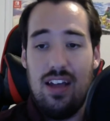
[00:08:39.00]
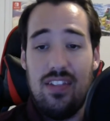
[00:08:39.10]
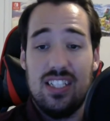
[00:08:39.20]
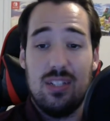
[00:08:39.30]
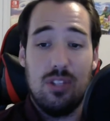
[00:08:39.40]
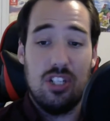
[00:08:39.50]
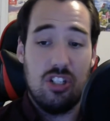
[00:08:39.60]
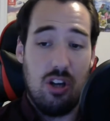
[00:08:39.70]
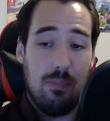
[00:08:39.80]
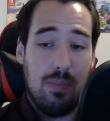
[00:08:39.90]
I think some of the
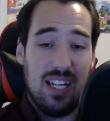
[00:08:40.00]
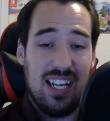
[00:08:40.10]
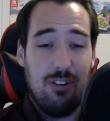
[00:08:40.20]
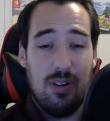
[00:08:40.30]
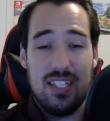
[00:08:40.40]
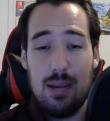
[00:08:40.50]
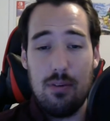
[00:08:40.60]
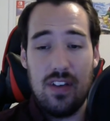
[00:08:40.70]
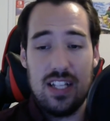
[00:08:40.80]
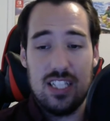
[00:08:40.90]
jumping and quick
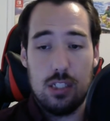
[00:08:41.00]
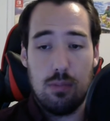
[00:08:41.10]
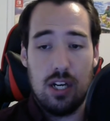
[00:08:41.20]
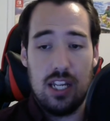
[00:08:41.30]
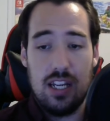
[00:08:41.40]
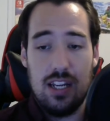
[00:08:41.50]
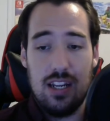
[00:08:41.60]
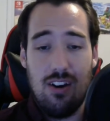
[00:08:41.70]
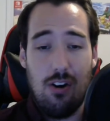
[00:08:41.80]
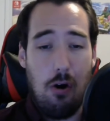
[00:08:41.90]
time events is
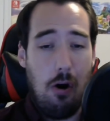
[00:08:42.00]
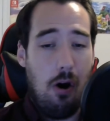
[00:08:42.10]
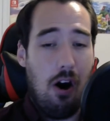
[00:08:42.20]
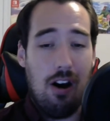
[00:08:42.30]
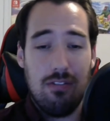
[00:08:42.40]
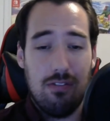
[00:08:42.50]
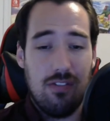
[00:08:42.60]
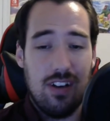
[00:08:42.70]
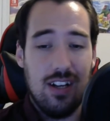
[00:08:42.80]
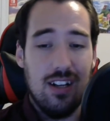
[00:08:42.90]
pretty
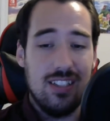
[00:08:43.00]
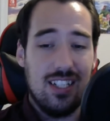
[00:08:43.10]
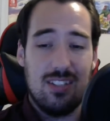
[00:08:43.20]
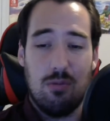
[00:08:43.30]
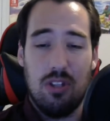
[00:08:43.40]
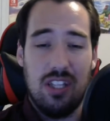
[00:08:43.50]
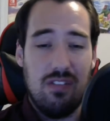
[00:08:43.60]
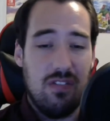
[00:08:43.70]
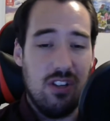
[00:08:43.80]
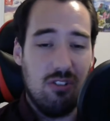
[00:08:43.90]
off. It doesn't
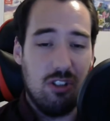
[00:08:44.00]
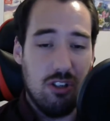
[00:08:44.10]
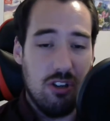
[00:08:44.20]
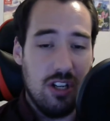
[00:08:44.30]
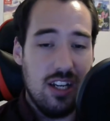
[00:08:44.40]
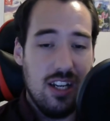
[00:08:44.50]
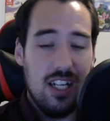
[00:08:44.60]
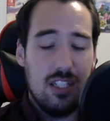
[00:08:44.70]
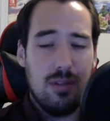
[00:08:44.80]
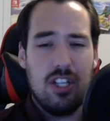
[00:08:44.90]
really feel good,
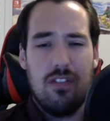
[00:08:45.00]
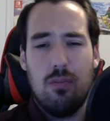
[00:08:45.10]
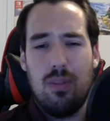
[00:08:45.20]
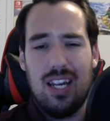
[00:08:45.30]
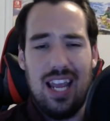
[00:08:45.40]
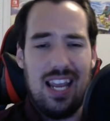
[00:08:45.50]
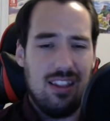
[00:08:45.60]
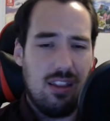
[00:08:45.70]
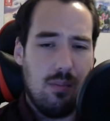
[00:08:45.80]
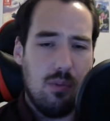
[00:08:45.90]
especially if you played
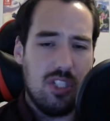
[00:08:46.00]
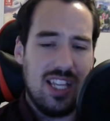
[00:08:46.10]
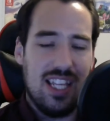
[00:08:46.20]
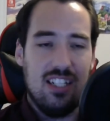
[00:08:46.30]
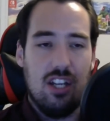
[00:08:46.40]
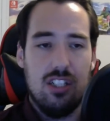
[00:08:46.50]
Anthem, which I think